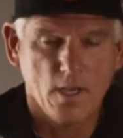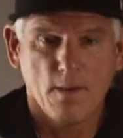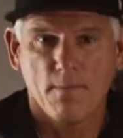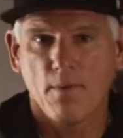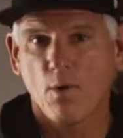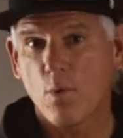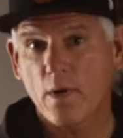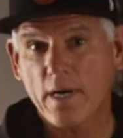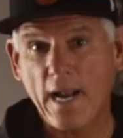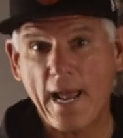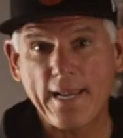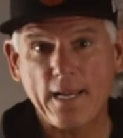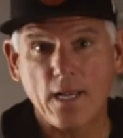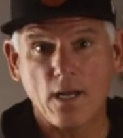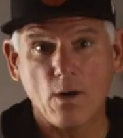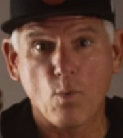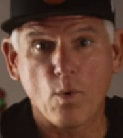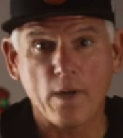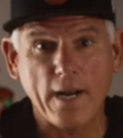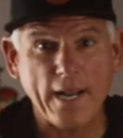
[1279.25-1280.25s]
But what I,
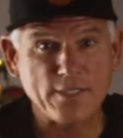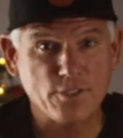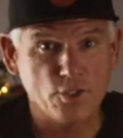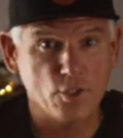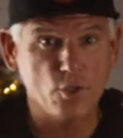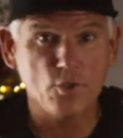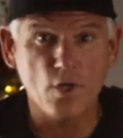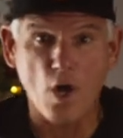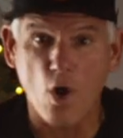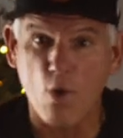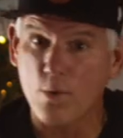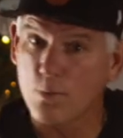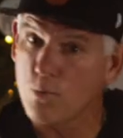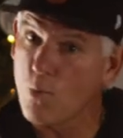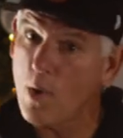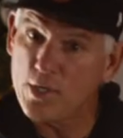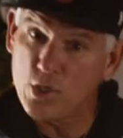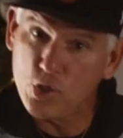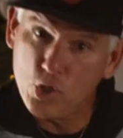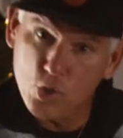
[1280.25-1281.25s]
what I do know, and
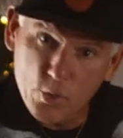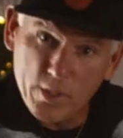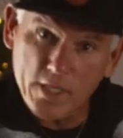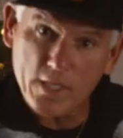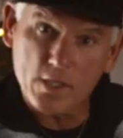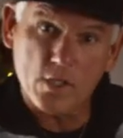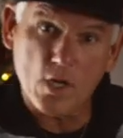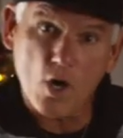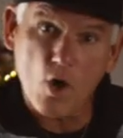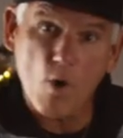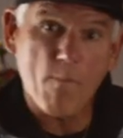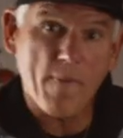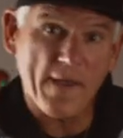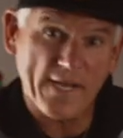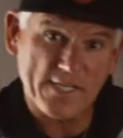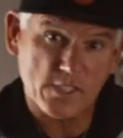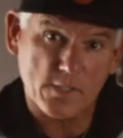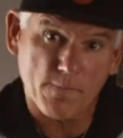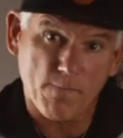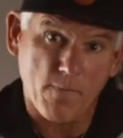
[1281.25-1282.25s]
what you can know
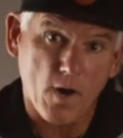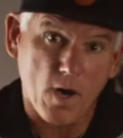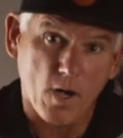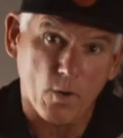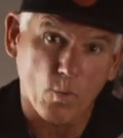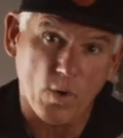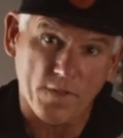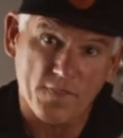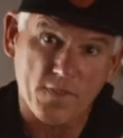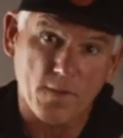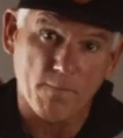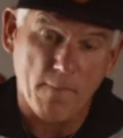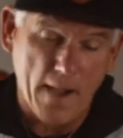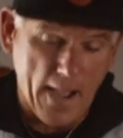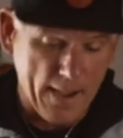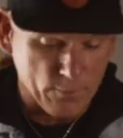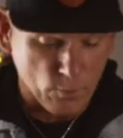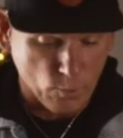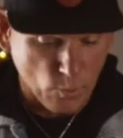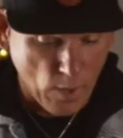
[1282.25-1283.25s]
based upon what the Bible